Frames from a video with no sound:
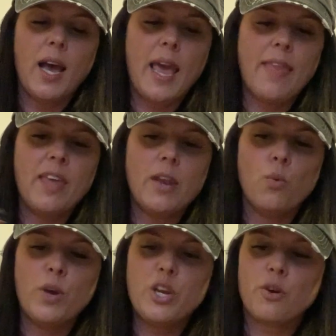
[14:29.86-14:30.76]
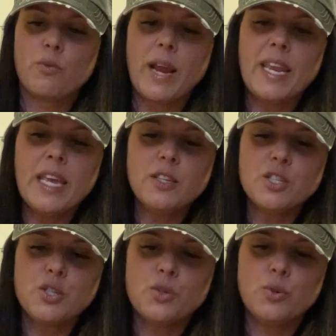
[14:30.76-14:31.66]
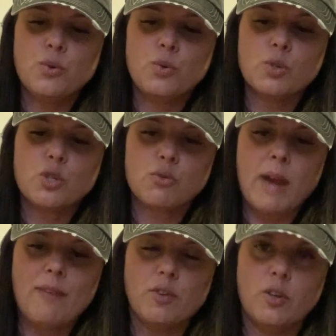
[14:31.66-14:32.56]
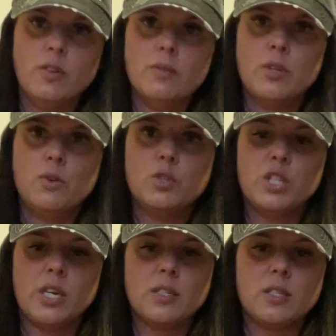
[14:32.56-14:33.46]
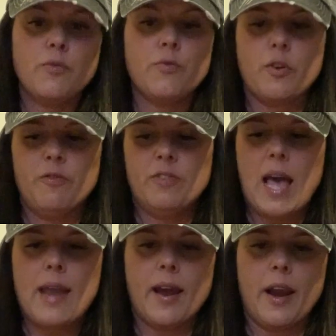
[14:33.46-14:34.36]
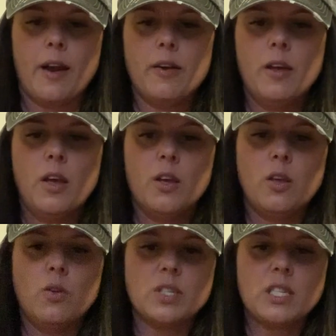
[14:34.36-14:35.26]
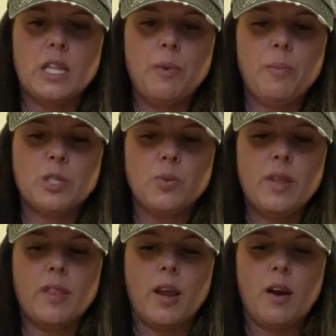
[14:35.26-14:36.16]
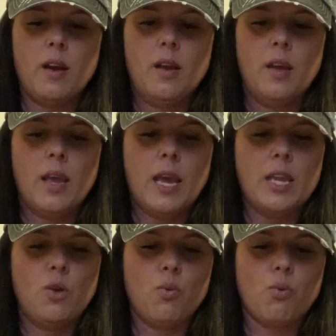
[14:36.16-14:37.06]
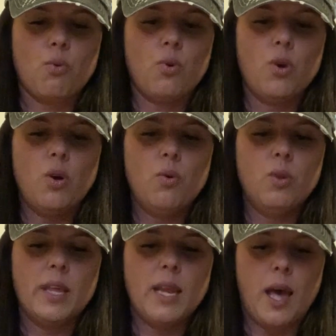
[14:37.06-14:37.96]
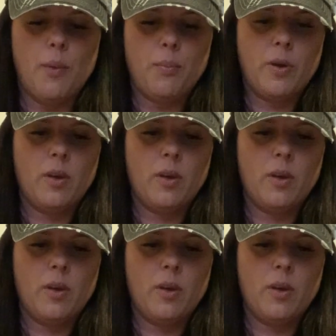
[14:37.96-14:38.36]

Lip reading: And then when you're ready to travel, you just, for a flat iron, you just clip it between there and you roll it up,